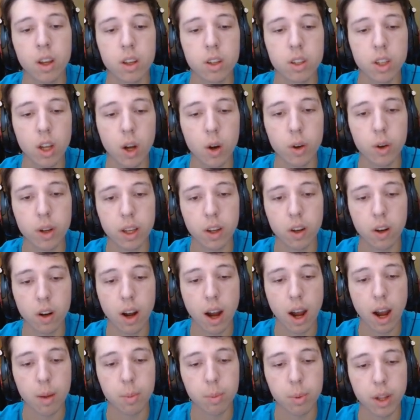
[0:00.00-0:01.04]
So here
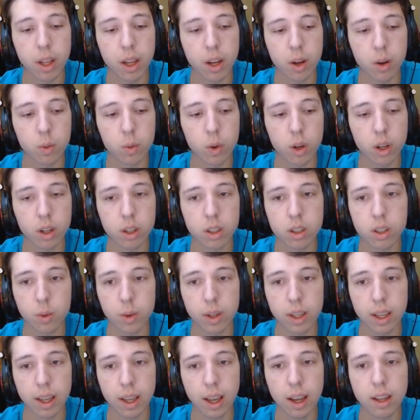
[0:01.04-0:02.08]
I play rook to
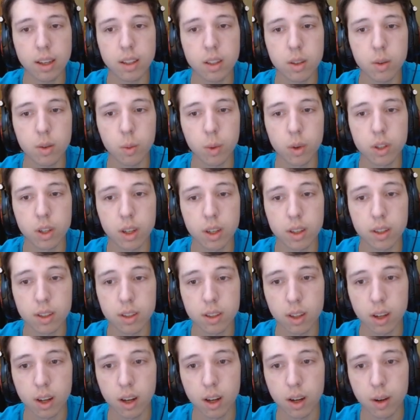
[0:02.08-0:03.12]
e8, which
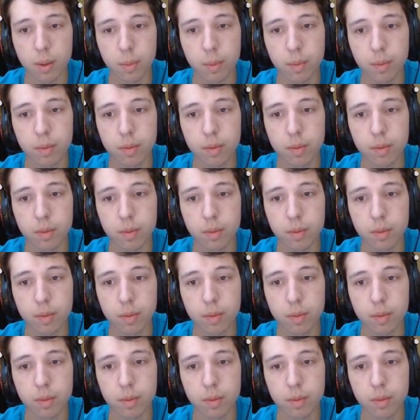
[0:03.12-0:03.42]
is the